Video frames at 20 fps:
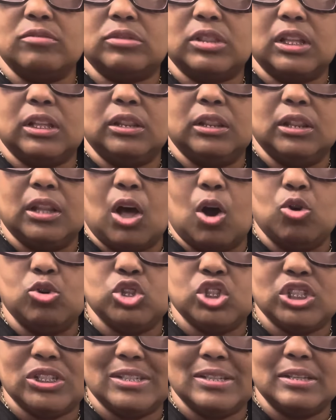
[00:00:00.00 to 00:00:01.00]
the
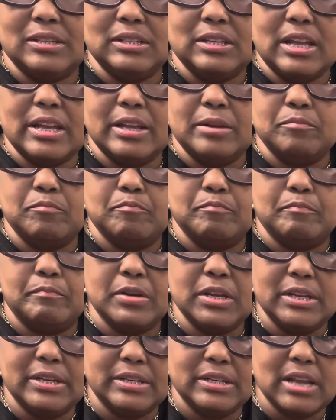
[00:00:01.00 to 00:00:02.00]
lotion in
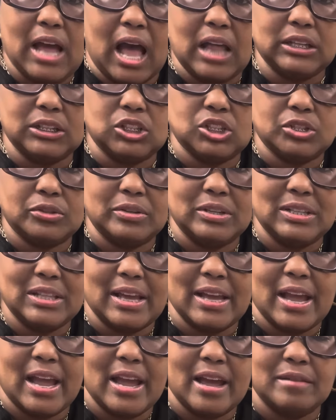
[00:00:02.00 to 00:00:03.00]
in Dollar Tree.
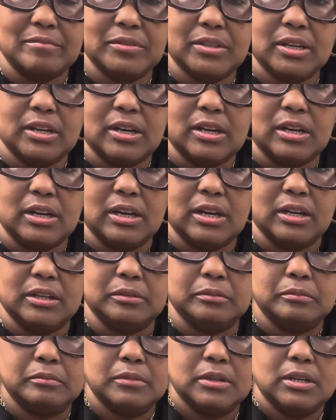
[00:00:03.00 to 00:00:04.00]
They have the
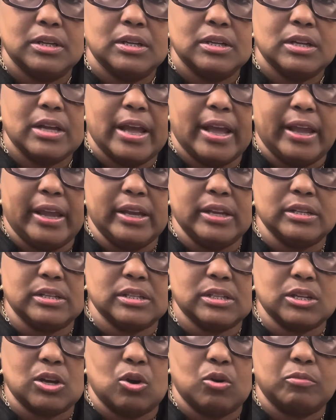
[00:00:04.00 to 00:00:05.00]
uh, hand
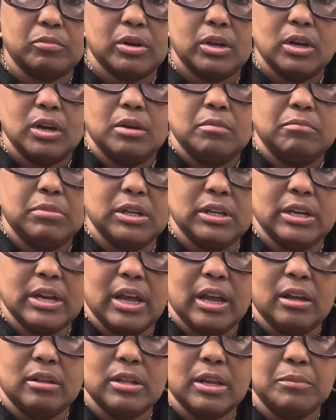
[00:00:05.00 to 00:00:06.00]
soap, but
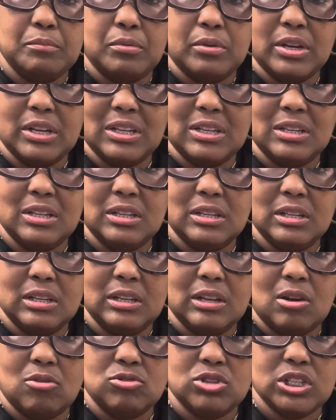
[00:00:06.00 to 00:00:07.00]
now they are bringing in the
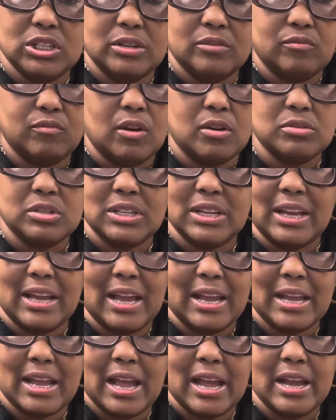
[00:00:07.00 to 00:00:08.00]
lotion. First they
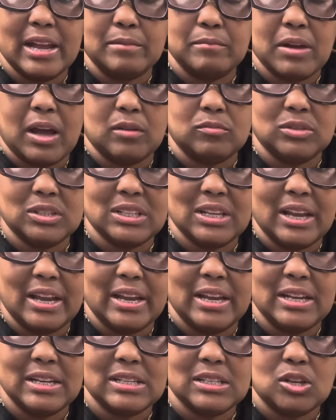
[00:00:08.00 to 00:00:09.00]
had came out with the
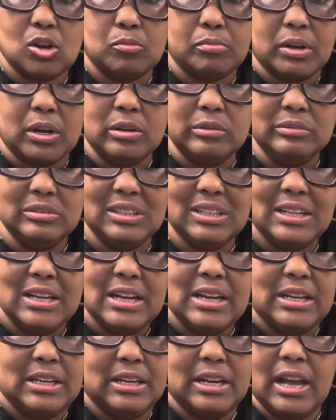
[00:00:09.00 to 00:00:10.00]
hand soap only.
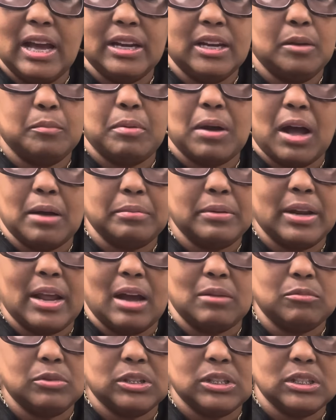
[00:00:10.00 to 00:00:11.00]
Now they're popping
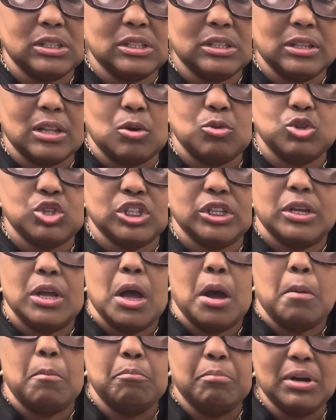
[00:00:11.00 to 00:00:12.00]
out with this lotion.
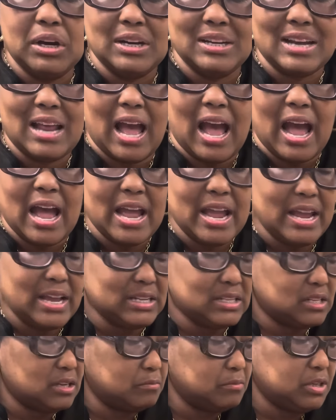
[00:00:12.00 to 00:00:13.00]
But I had
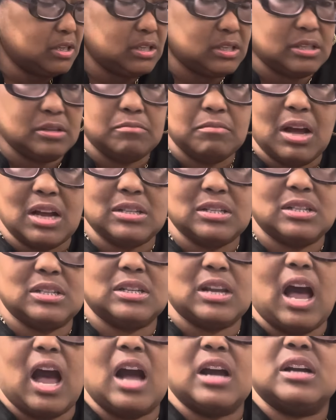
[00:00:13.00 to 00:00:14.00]
some of this in my
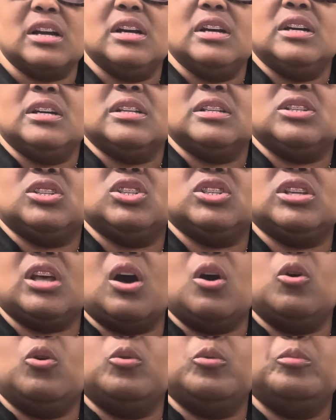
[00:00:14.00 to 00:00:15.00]
stock,
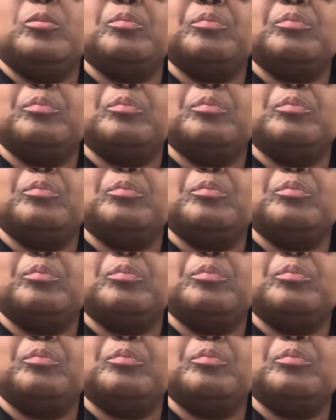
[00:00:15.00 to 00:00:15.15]
so